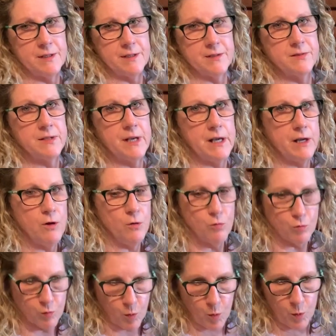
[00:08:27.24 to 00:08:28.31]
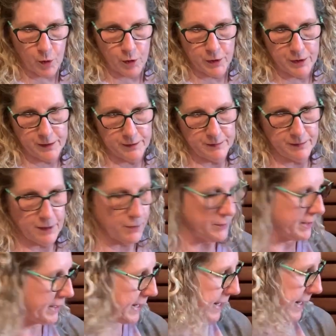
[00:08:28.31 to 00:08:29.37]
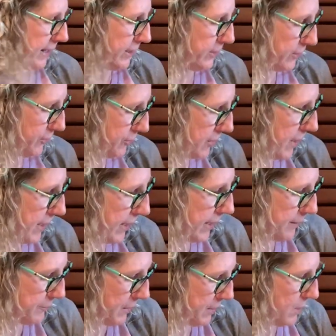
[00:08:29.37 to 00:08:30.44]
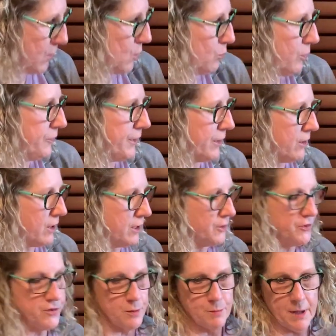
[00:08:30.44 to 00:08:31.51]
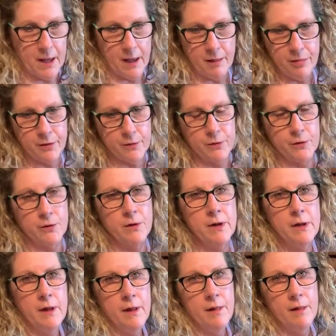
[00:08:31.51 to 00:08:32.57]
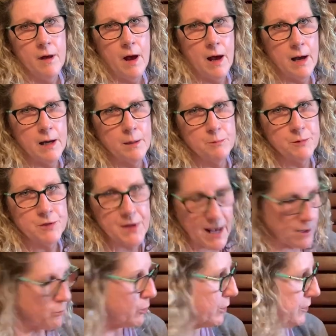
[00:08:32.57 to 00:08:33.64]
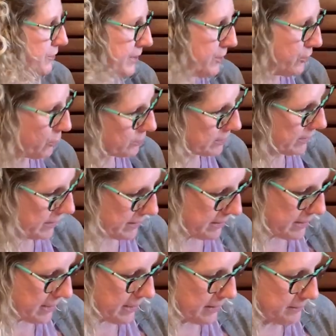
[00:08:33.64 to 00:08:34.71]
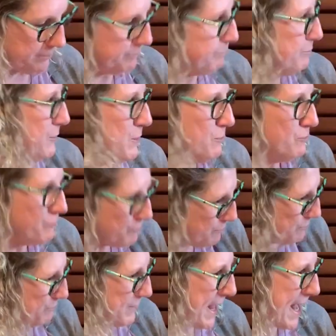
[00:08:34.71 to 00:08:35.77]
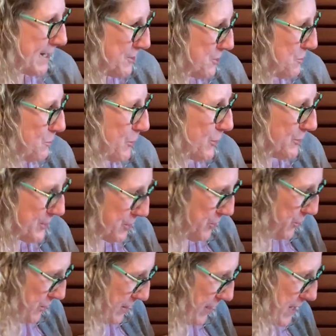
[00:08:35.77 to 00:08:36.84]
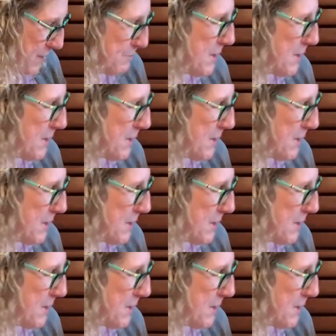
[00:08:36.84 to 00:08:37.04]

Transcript: is he roared. Okay, good job. Well, there are some other sight words that you can, action words that you can come